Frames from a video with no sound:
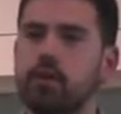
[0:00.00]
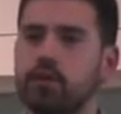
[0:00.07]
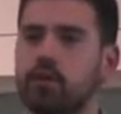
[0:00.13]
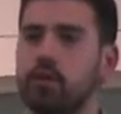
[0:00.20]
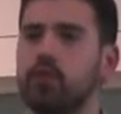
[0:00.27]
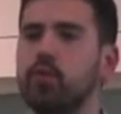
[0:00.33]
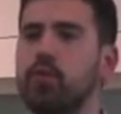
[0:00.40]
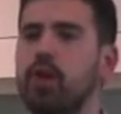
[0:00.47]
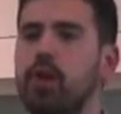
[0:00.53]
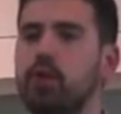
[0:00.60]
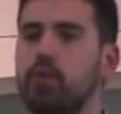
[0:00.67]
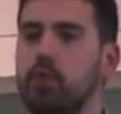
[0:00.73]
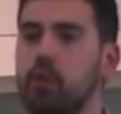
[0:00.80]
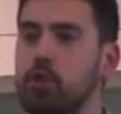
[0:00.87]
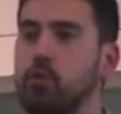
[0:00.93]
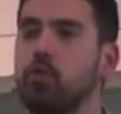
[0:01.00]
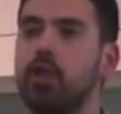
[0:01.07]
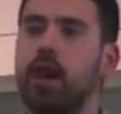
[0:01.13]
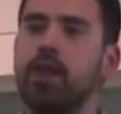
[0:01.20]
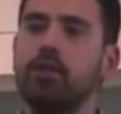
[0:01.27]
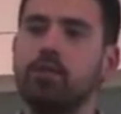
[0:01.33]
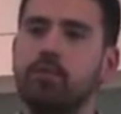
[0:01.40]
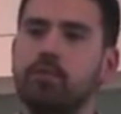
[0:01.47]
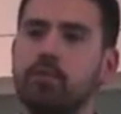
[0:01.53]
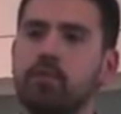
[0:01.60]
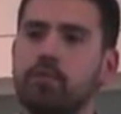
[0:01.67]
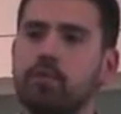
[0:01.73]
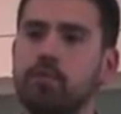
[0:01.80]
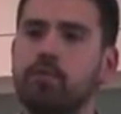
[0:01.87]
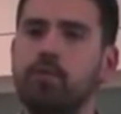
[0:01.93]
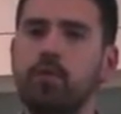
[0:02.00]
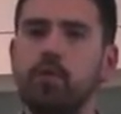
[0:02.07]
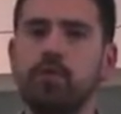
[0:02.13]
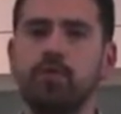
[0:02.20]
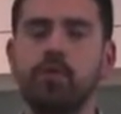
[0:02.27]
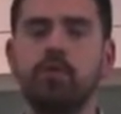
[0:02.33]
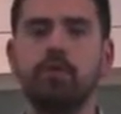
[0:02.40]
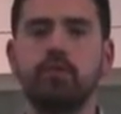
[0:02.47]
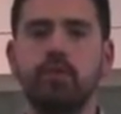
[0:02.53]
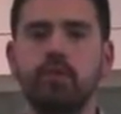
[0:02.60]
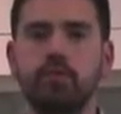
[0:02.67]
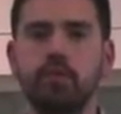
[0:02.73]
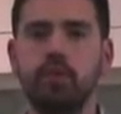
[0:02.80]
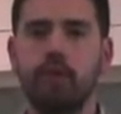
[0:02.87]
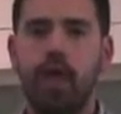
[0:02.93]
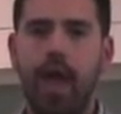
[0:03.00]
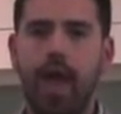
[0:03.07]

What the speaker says: to create new kinds of foods and food experiences,